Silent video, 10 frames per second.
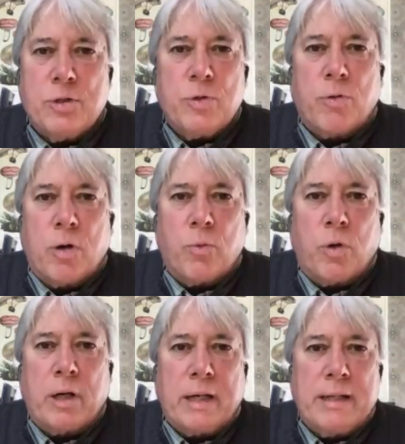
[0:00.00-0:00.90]
do your own
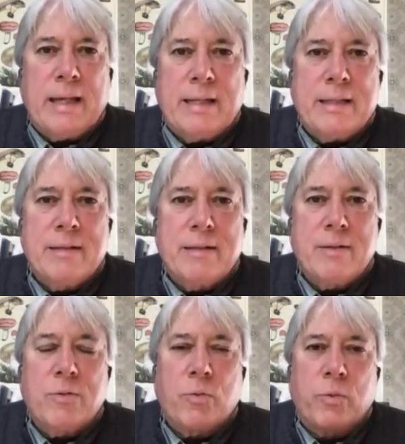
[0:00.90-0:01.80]
work and then
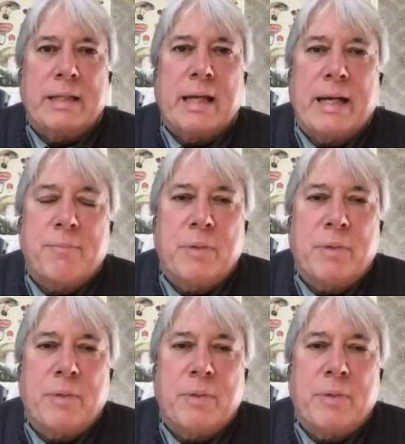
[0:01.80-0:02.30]
read that.